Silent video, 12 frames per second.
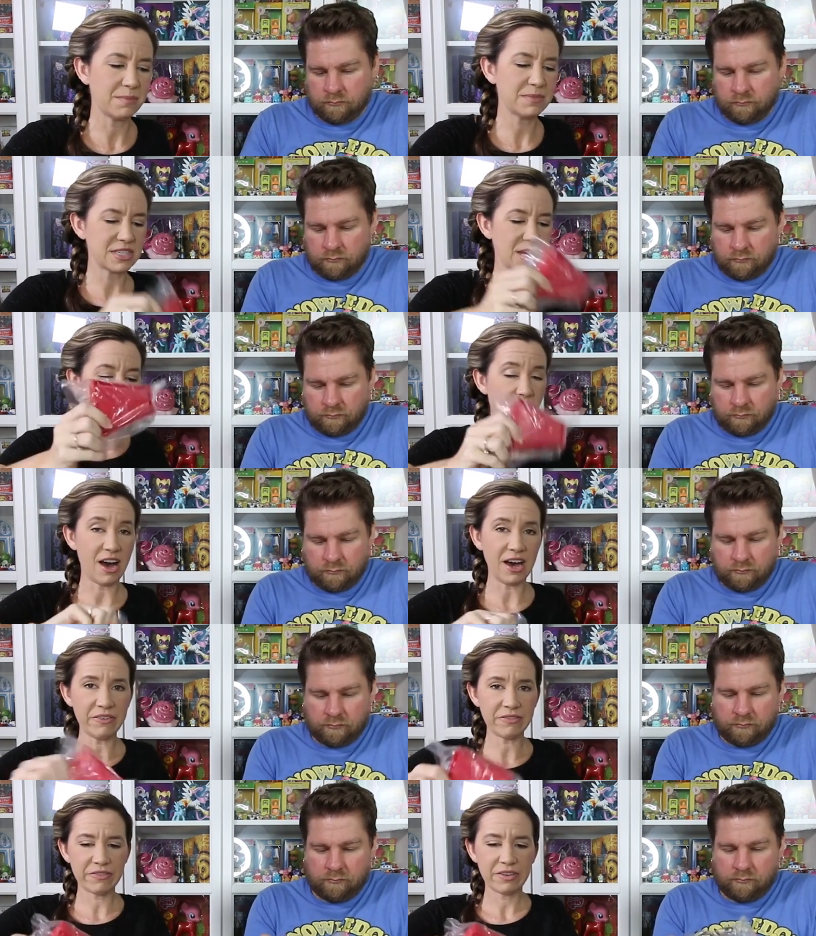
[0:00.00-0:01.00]
Speaker 1: comes
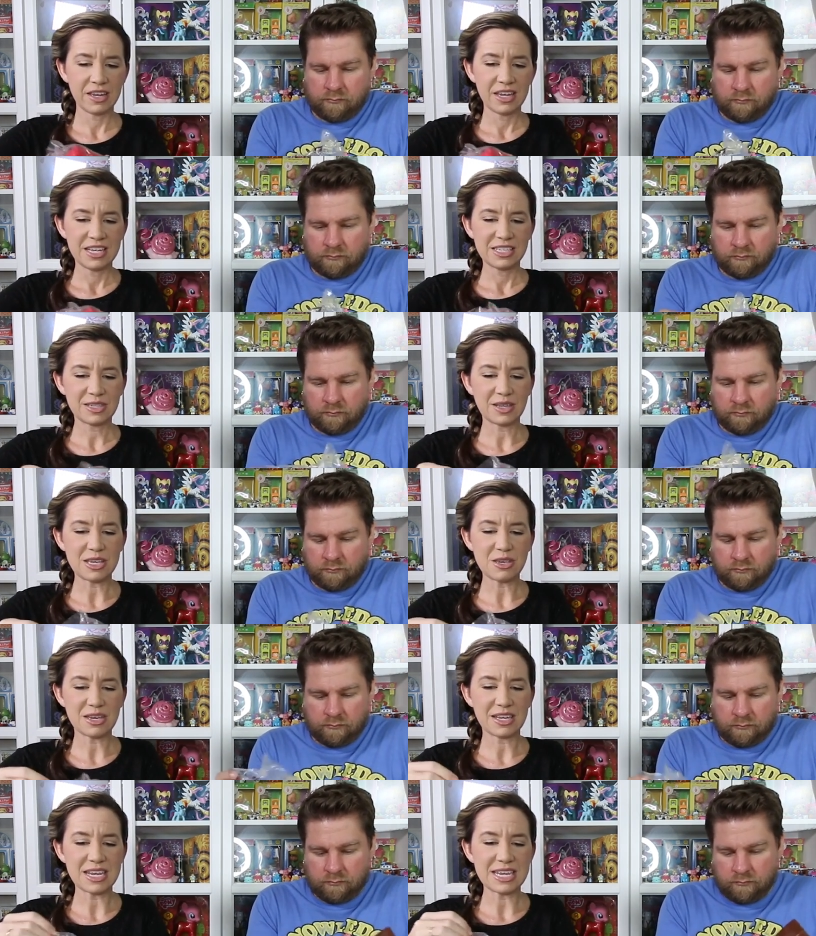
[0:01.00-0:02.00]
off so that
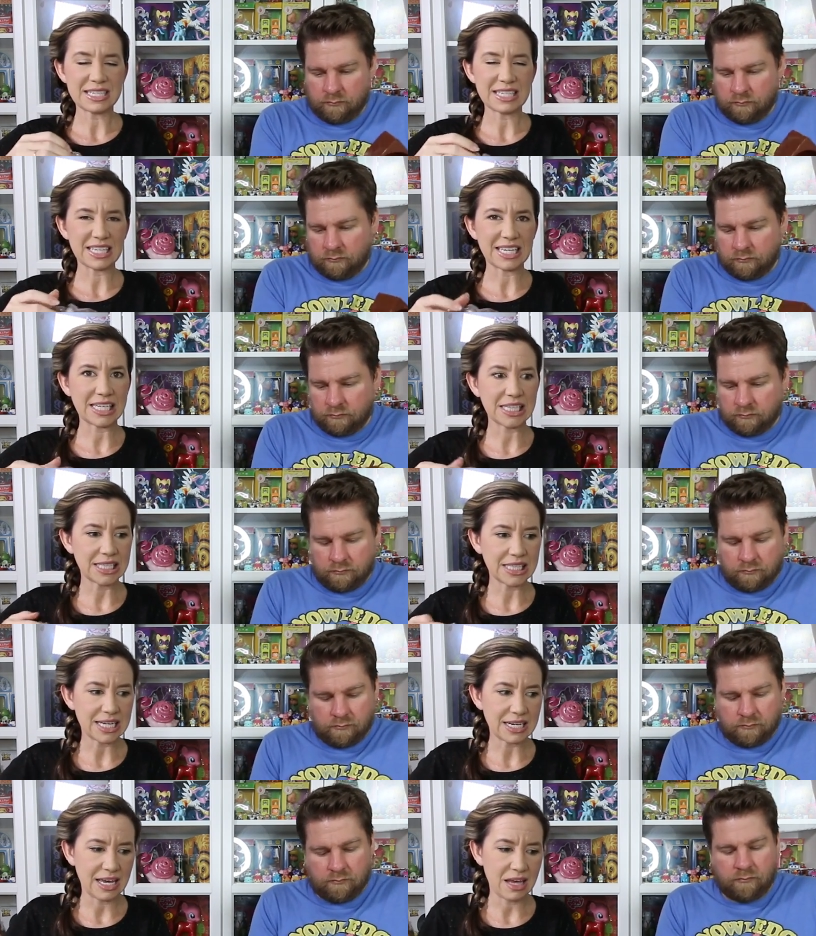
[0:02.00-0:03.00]
you can easily
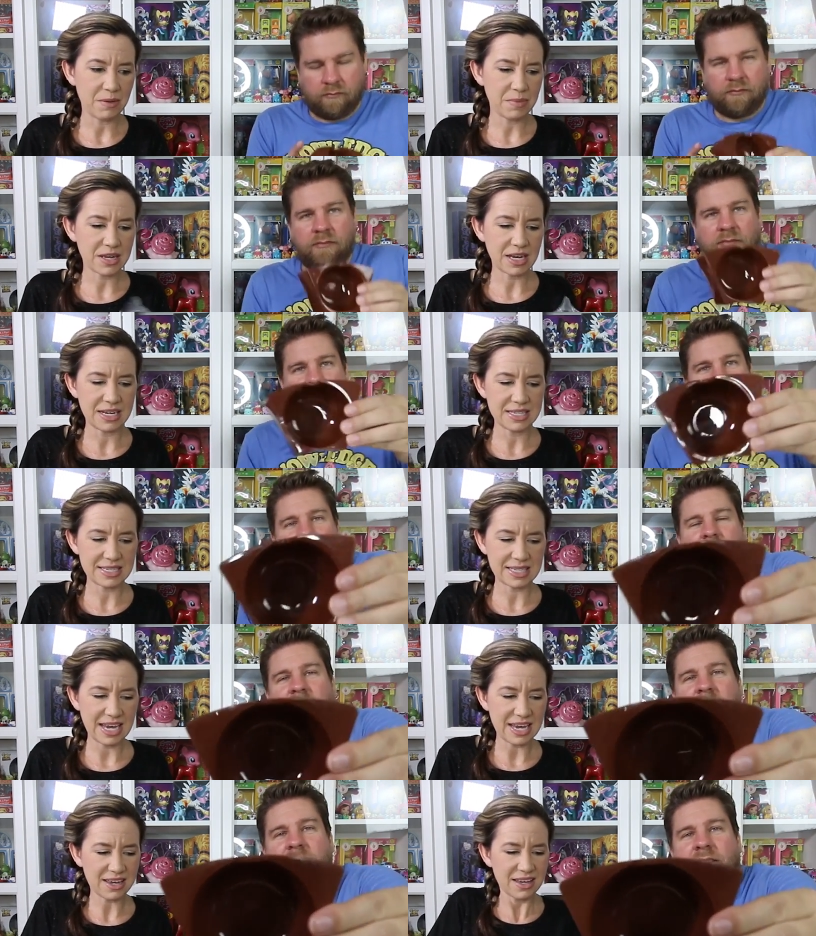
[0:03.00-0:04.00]
clean it because
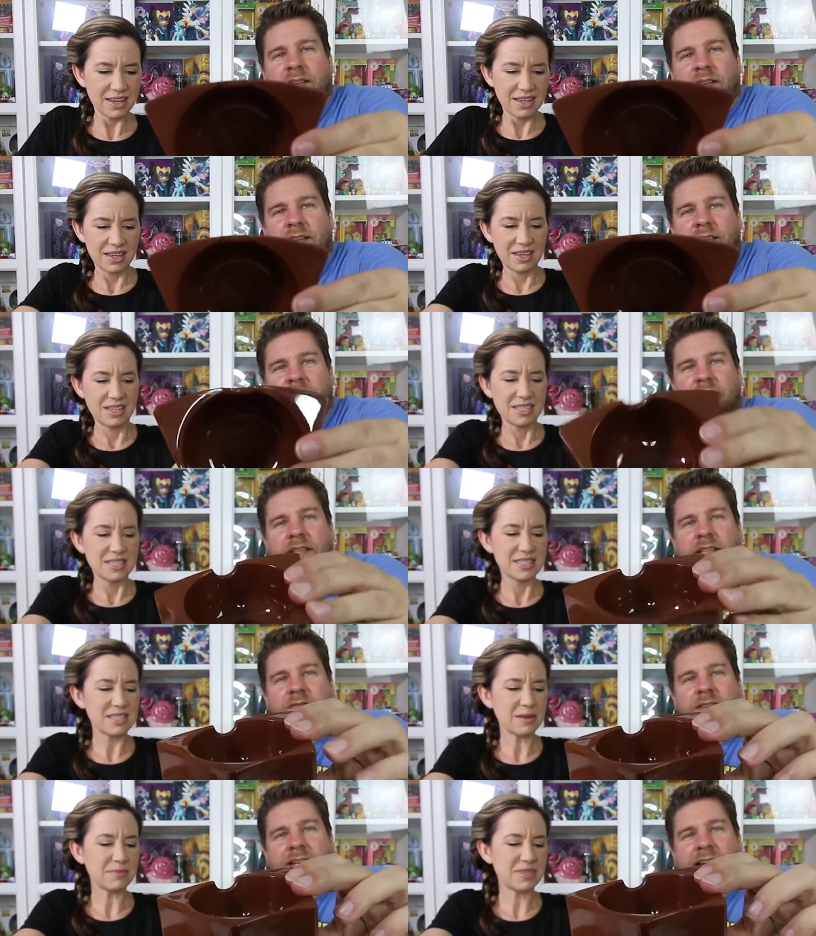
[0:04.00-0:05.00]
like
Speaker 2: you
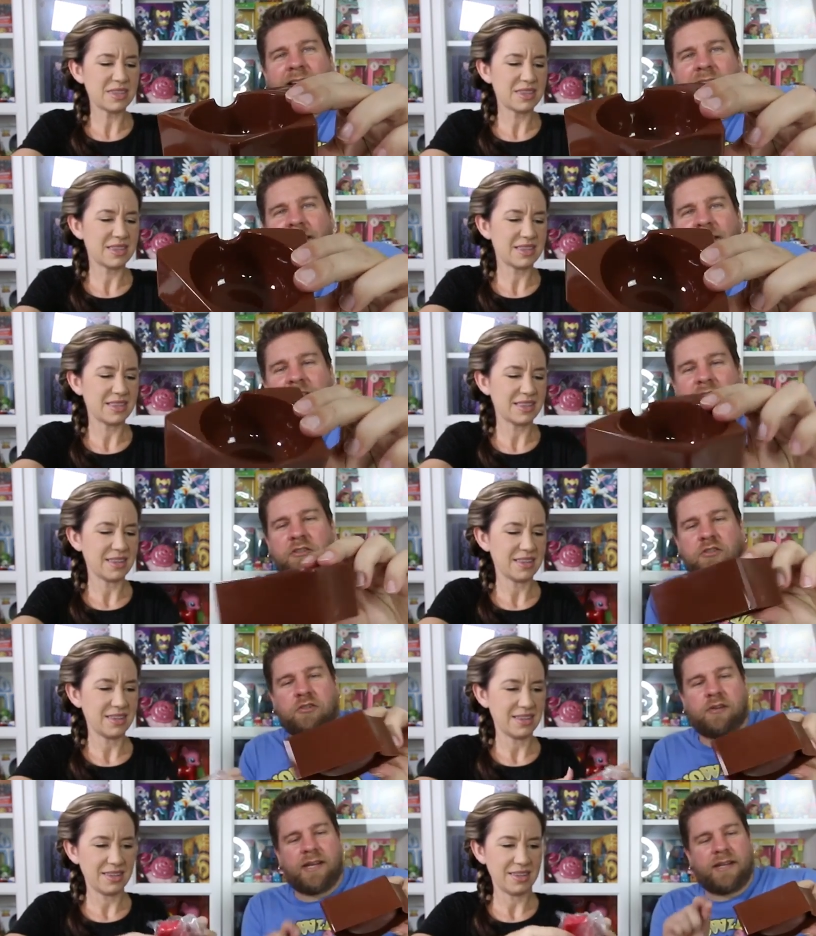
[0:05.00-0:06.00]
even got like a little
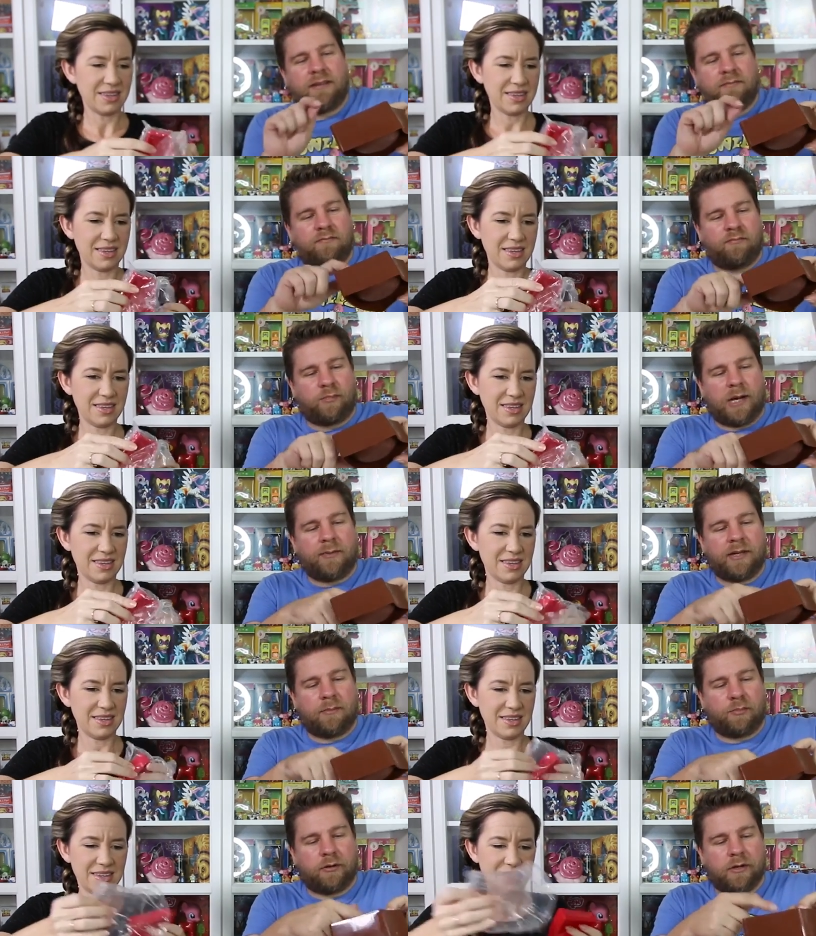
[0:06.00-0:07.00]
tray probably
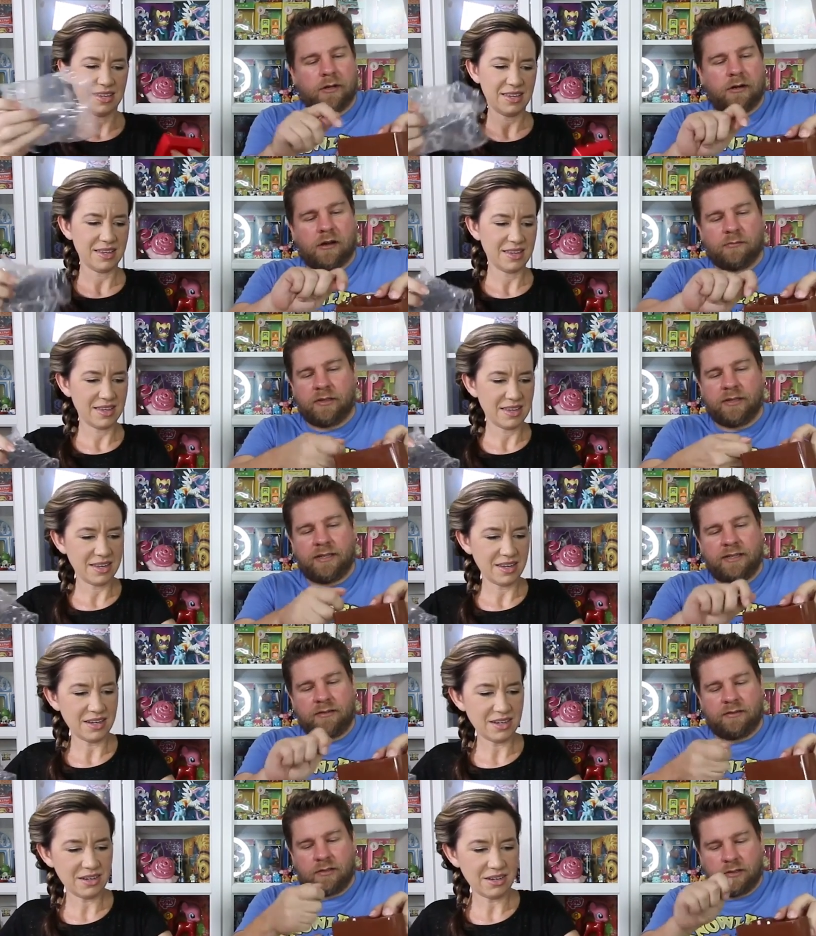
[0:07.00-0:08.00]
to pour your caramel in
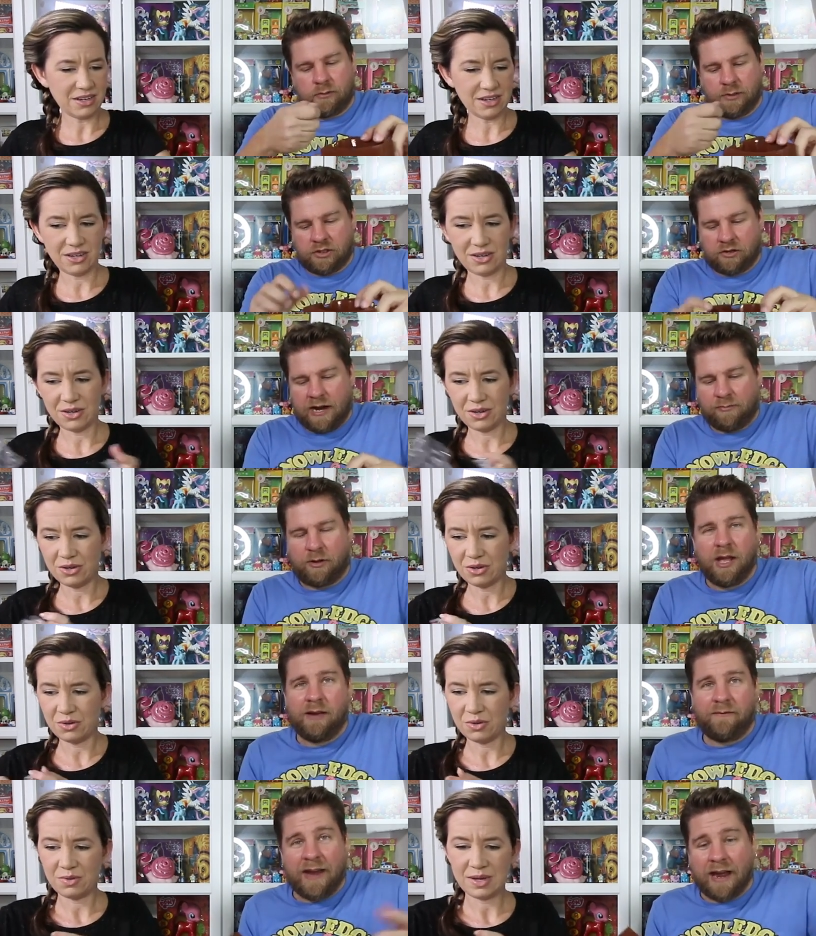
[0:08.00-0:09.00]
and oh. twist your
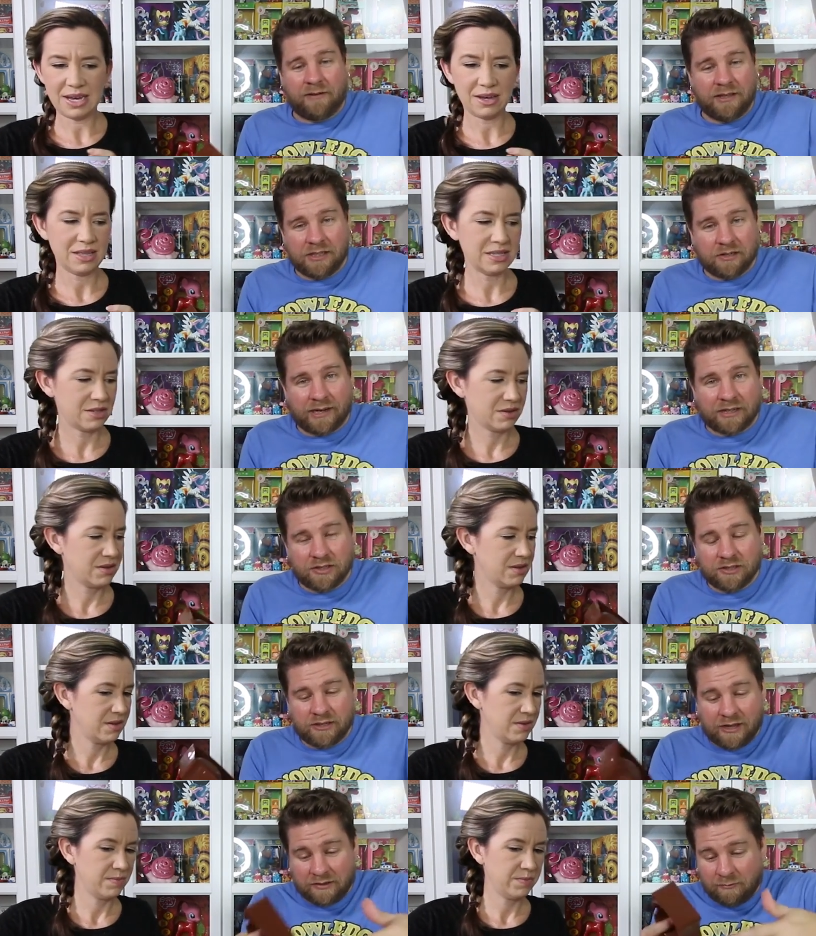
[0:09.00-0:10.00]
apple. Not read the oh.
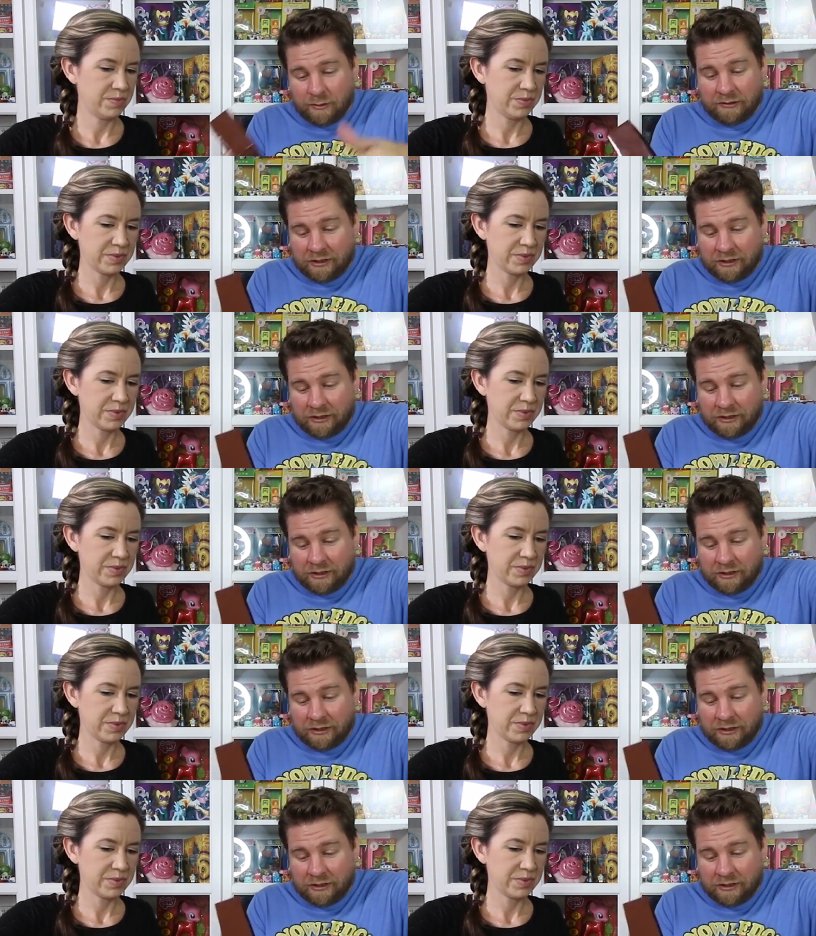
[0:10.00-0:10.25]
directions or nothing. We're